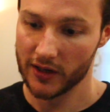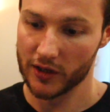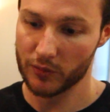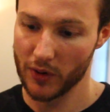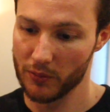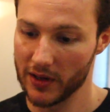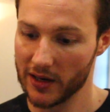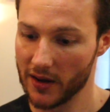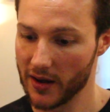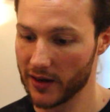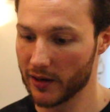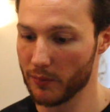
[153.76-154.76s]
it's probably
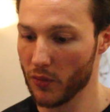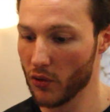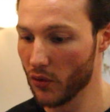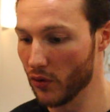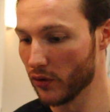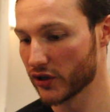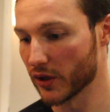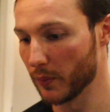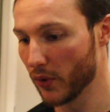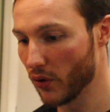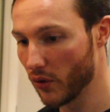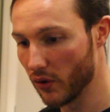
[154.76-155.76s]
like more
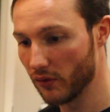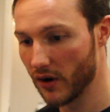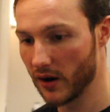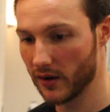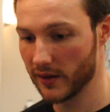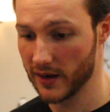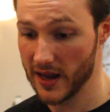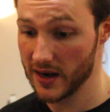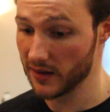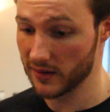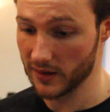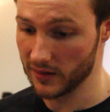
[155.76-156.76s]
support than
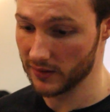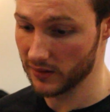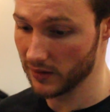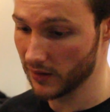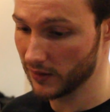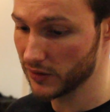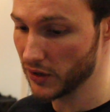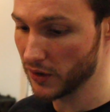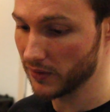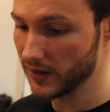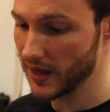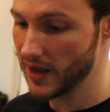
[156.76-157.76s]
anything. You
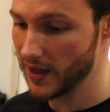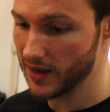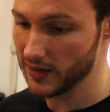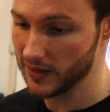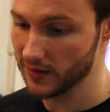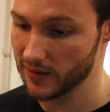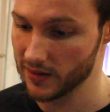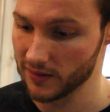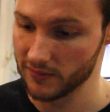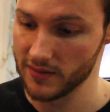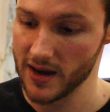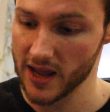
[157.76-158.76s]
don't get anything
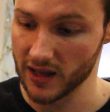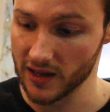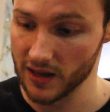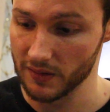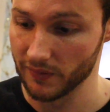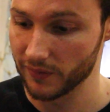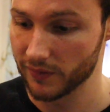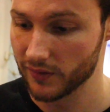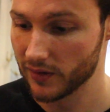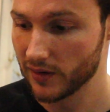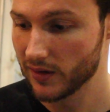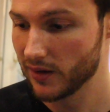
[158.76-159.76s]
negative
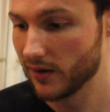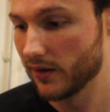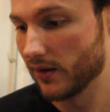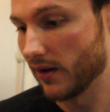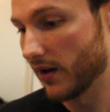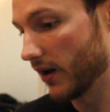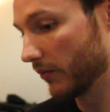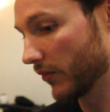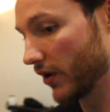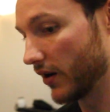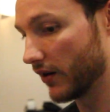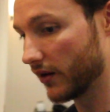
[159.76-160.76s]

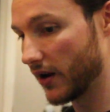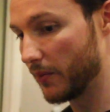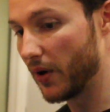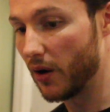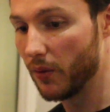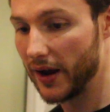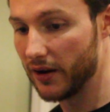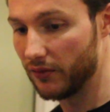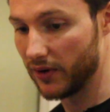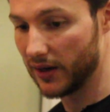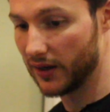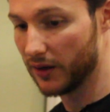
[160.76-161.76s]
kind of come our way
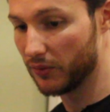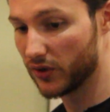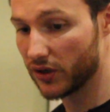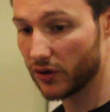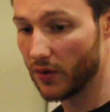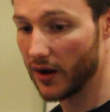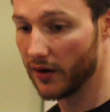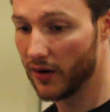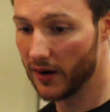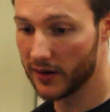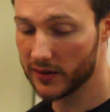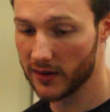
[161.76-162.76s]
really, which is quite
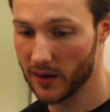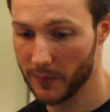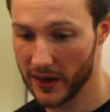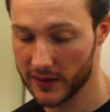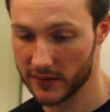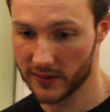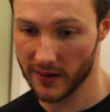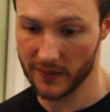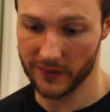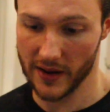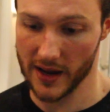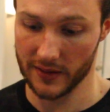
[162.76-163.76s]
nice. Like Basingstoke
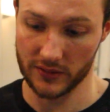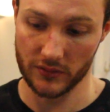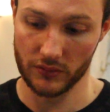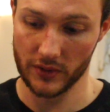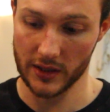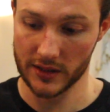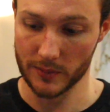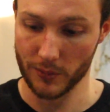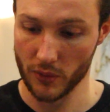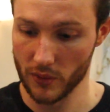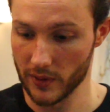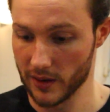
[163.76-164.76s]
fans are really
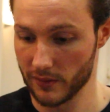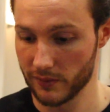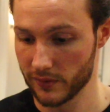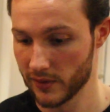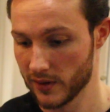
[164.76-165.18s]
supportive,